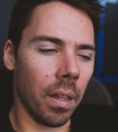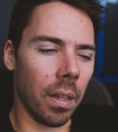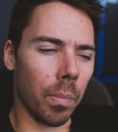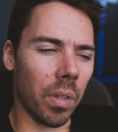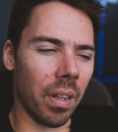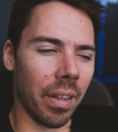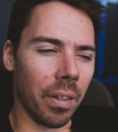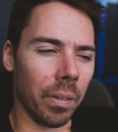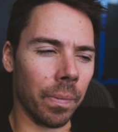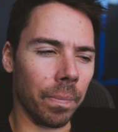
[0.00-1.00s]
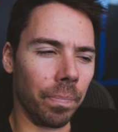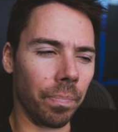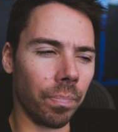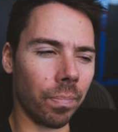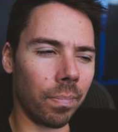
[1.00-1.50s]
Thumbs down
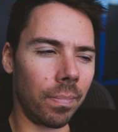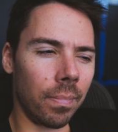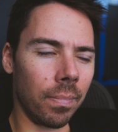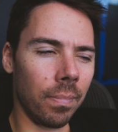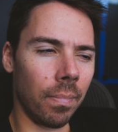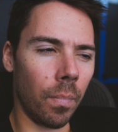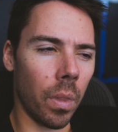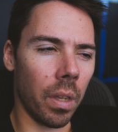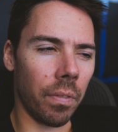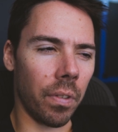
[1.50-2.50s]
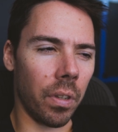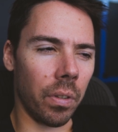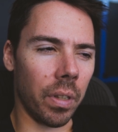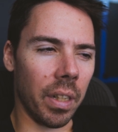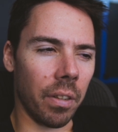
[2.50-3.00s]
if
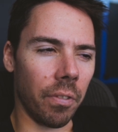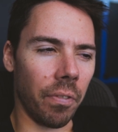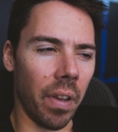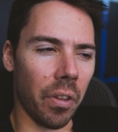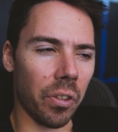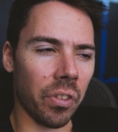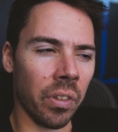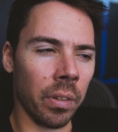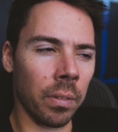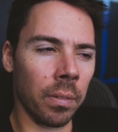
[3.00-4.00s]
you eat feathers.